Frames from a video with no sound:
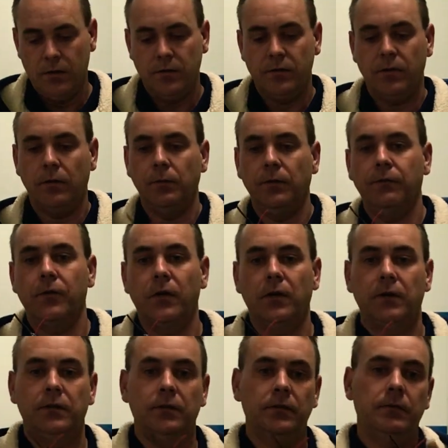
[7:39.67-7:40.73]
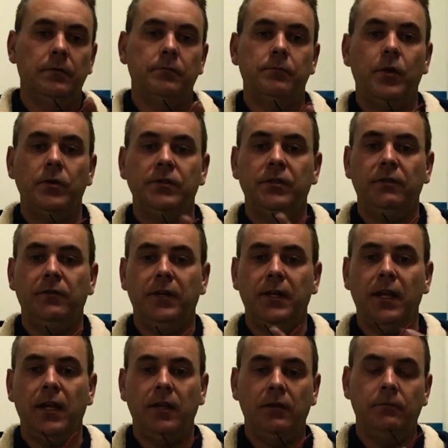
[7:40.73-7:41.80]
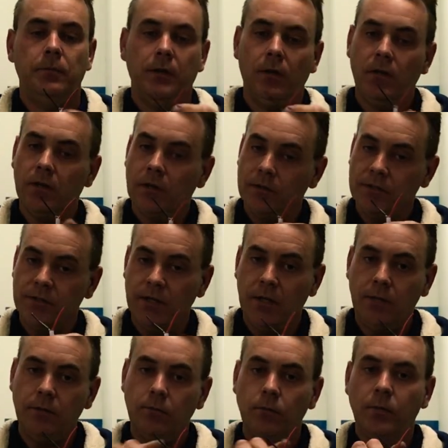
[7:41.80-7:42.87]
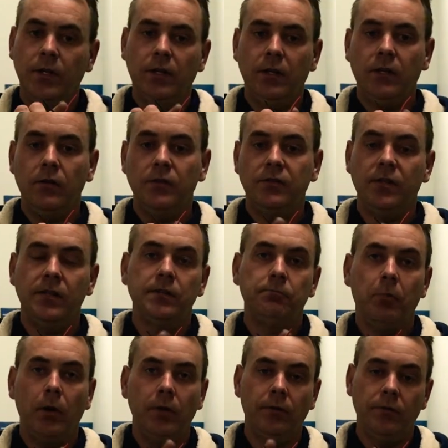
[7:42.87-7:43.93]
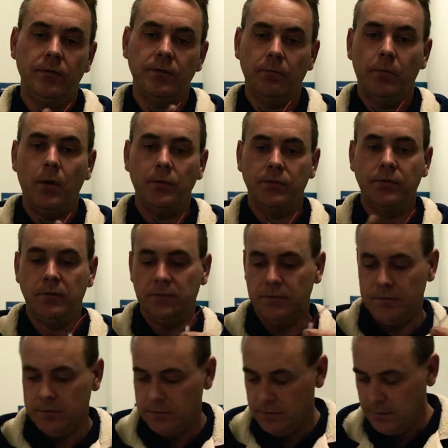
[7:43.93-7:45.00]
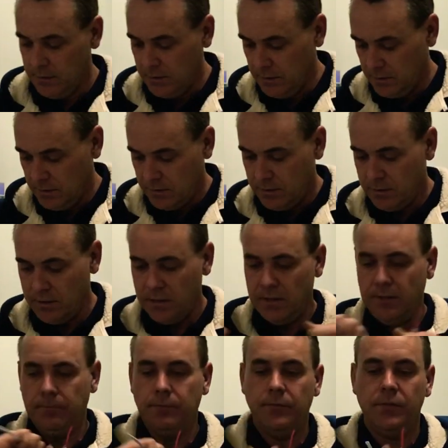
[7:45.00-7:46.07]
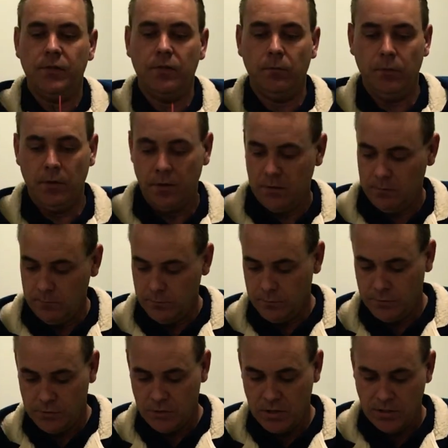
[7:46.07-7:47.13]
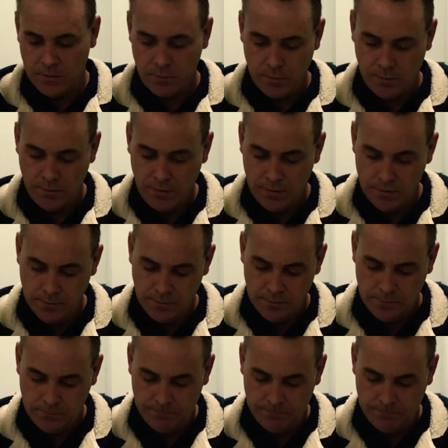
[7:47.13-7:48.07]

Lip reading: So we've got positive and a negative, but like I said, we're going to use these both as a positive. Okay, so we're going to change both ends.